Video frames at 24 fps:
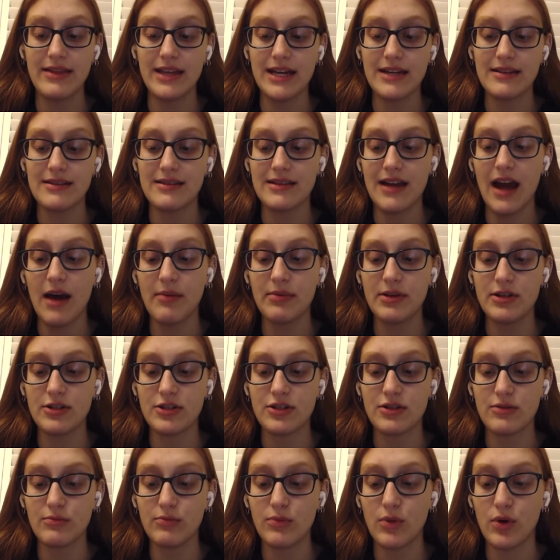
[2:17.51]
they
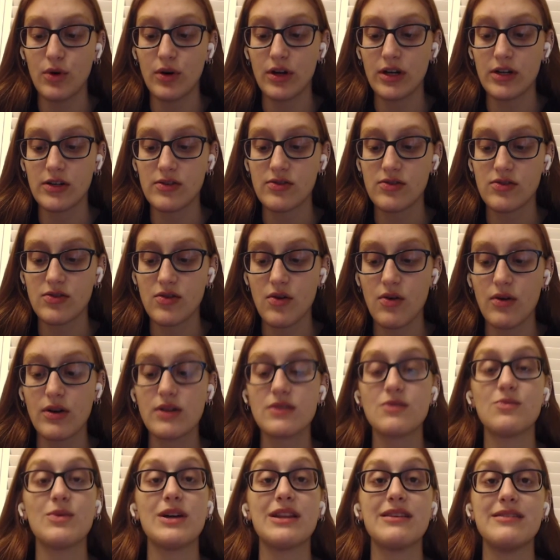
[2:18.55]
established more
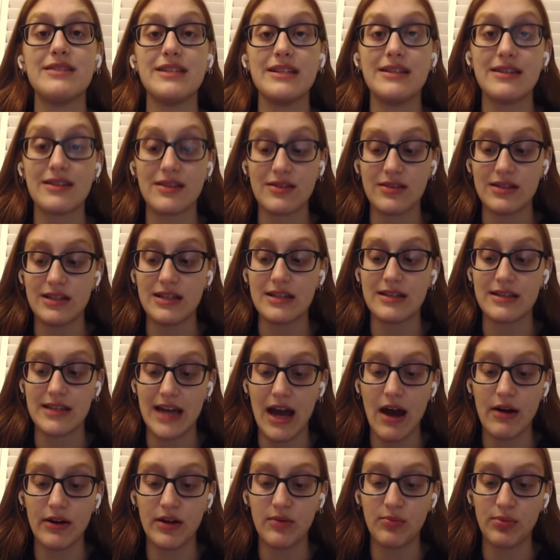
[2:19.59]
stores with
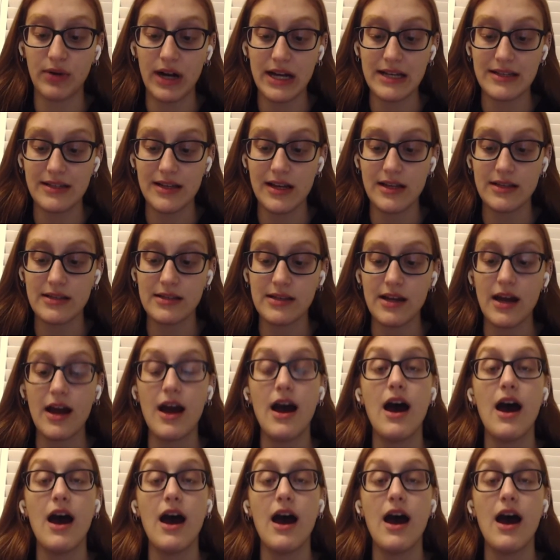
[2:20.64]
discounted prices.